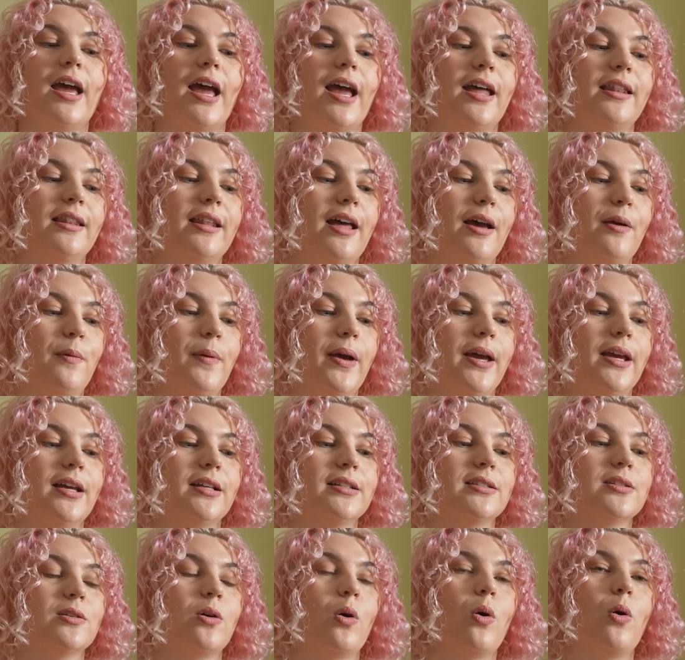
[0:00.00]
and that way
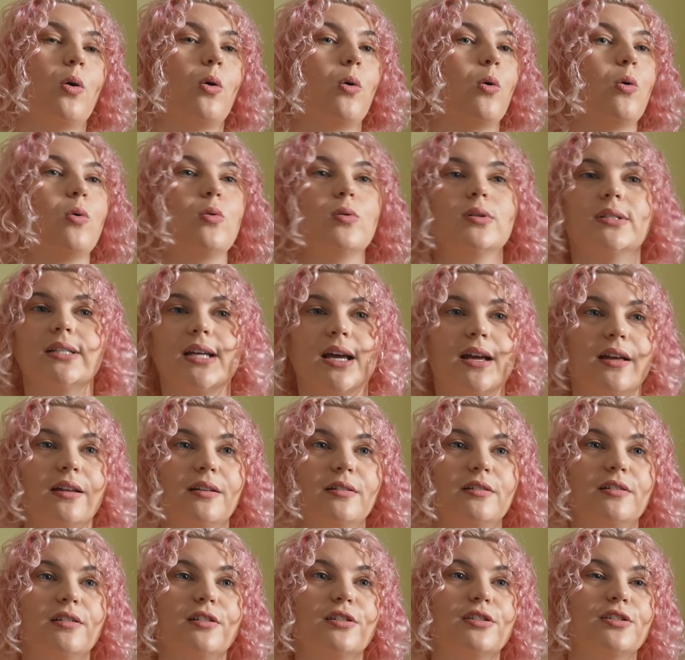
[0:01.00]
it's all
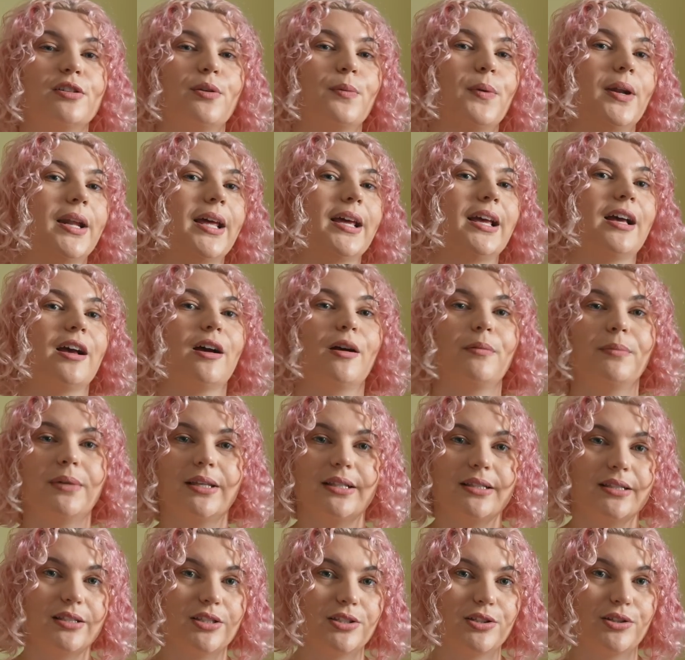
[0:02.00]
done. So when I come
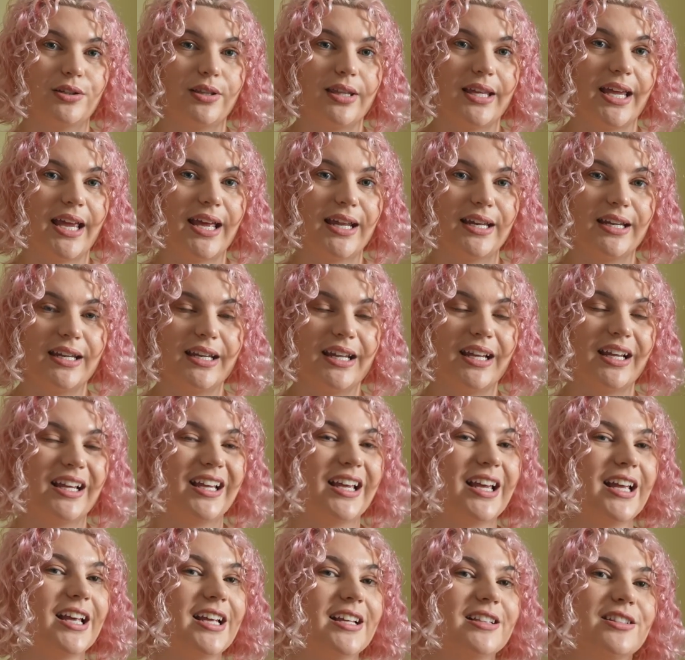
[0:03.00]
into the
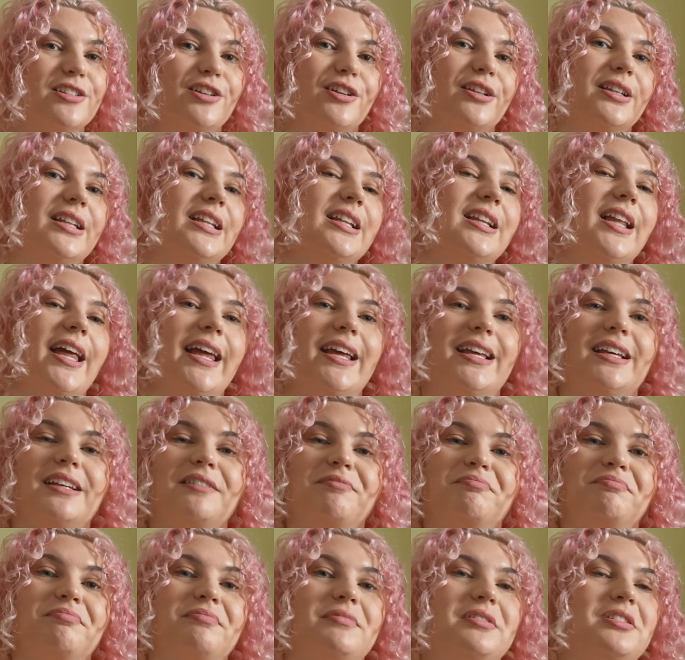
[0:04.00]
editing, it's only like
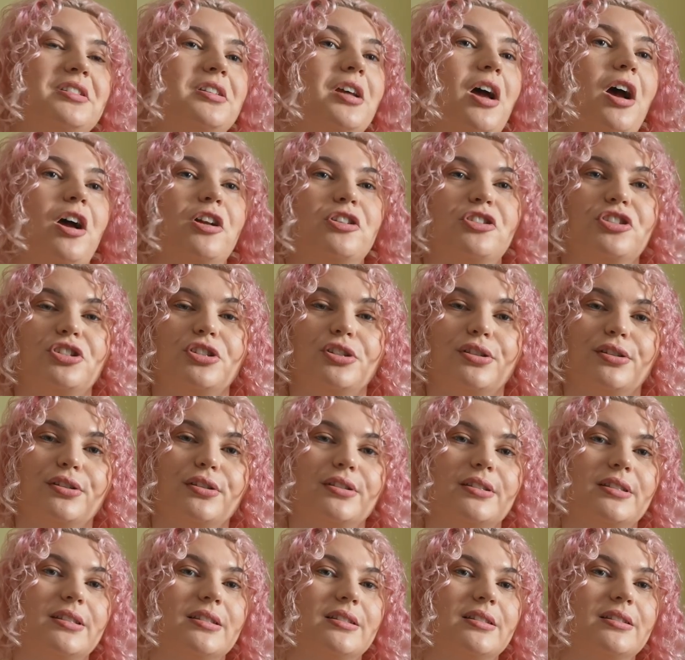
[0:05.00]

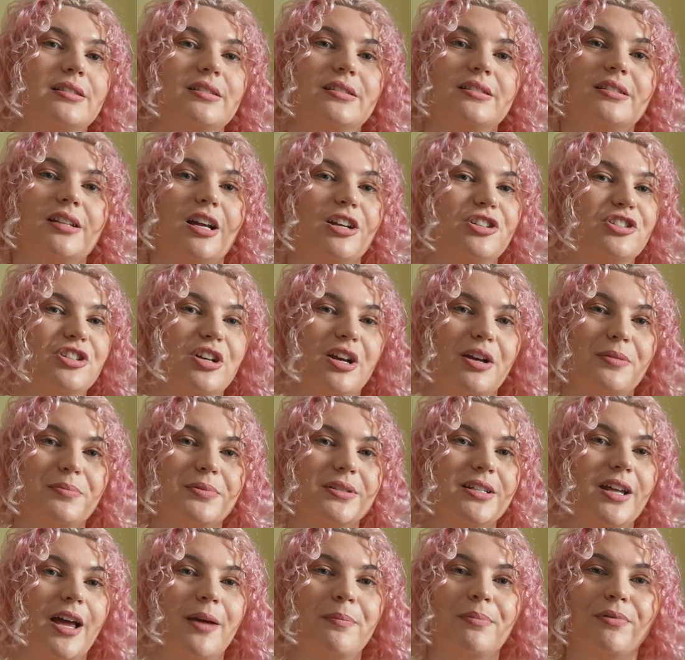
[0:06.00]

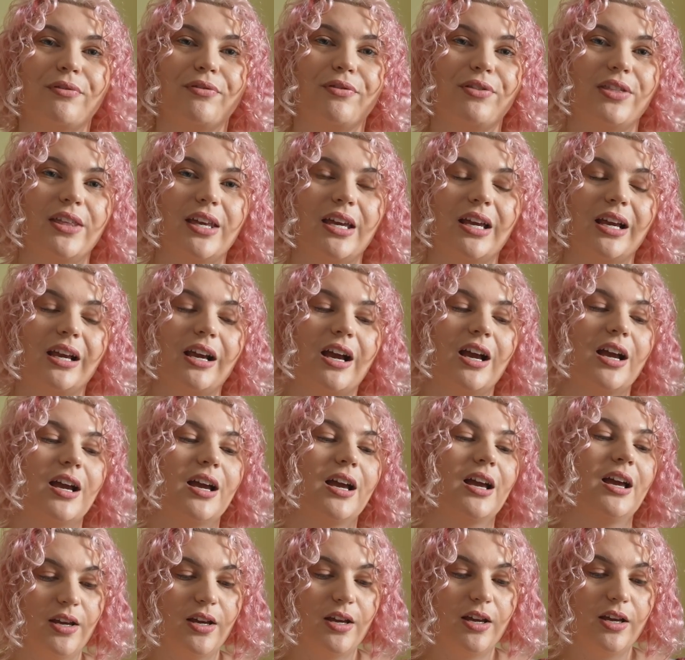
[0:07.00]
touch-ups type of thing.
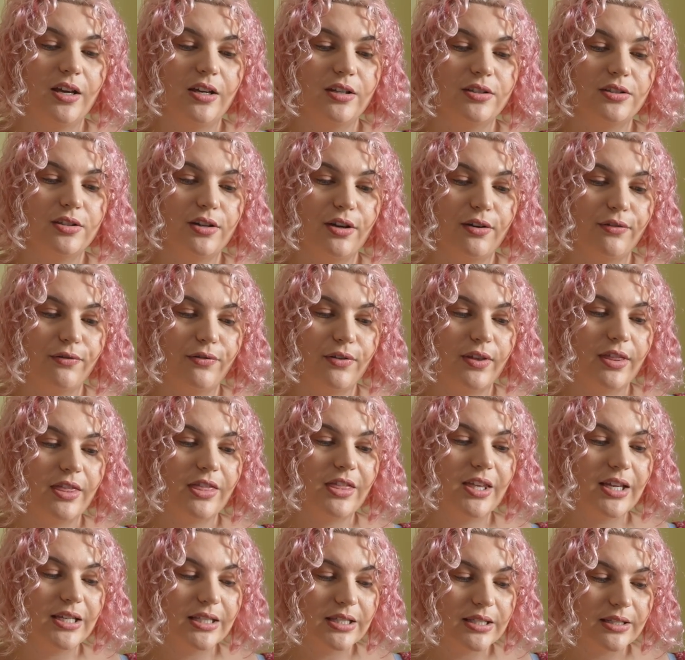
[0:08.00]
So for
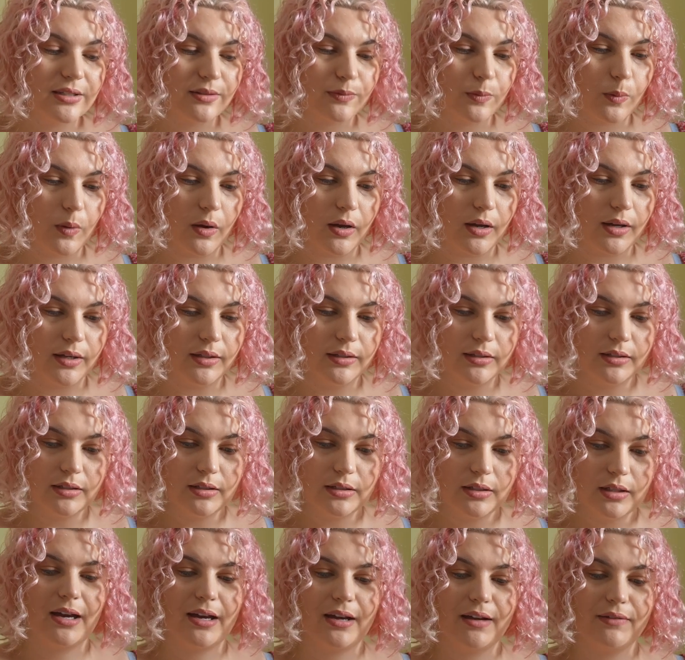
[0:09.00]
this one,
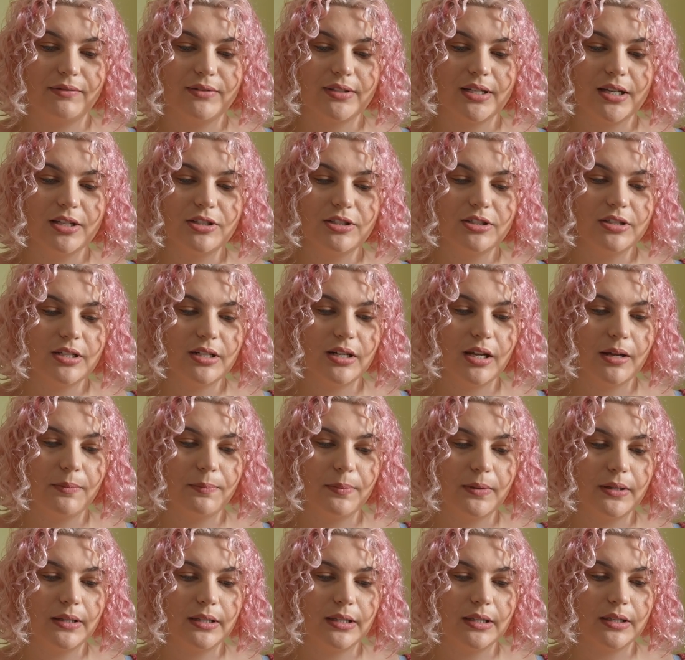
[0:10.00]
I've touched it
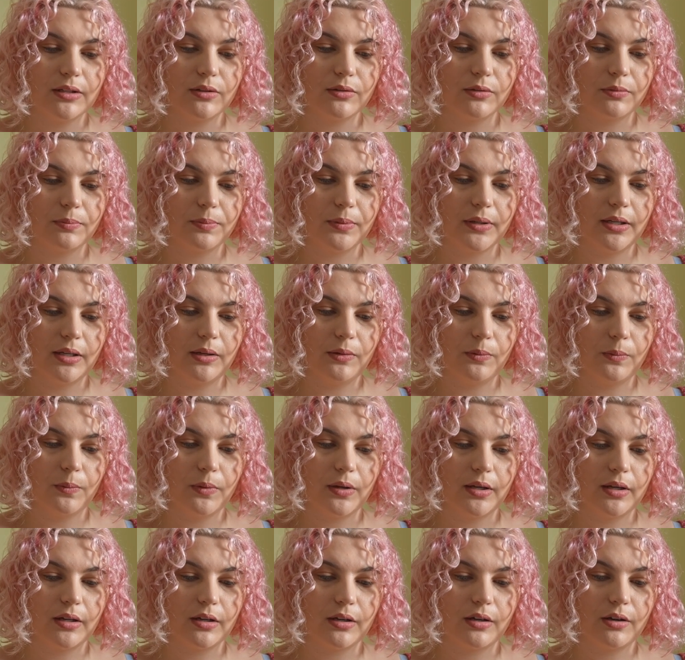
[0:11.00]
up a little bit.
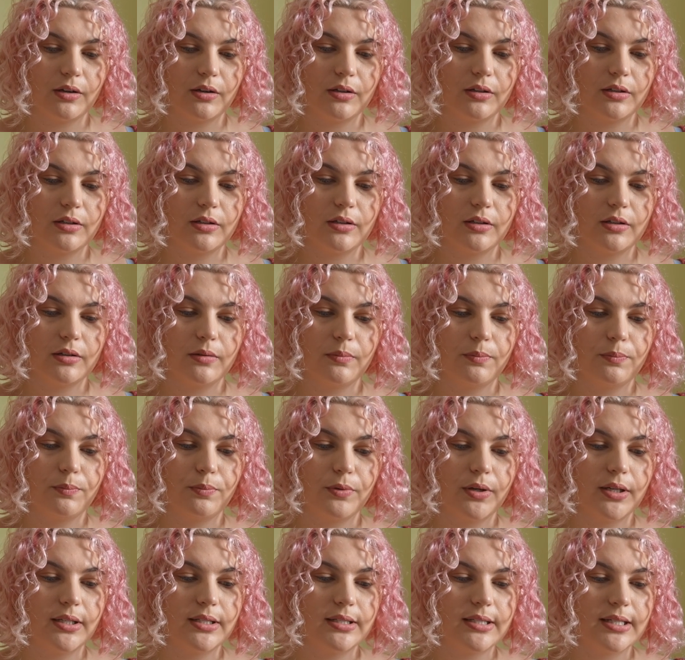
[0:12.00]
We're gonna
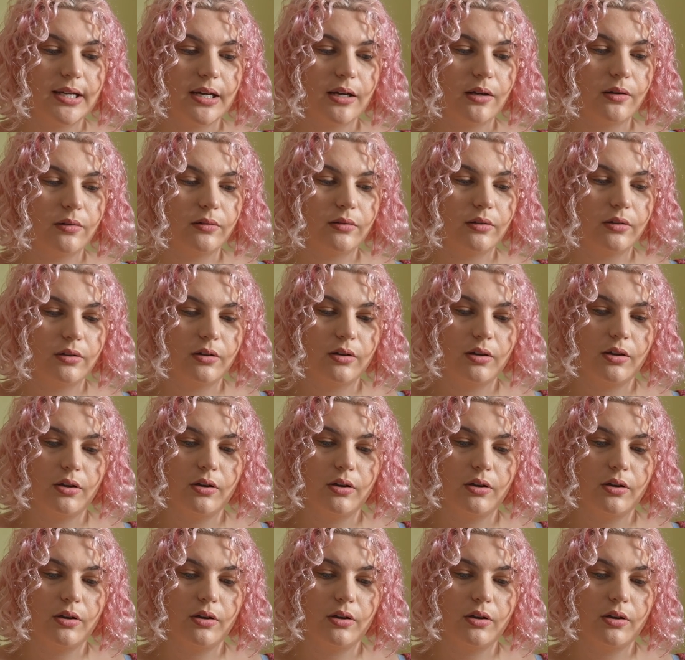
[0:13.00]
bring down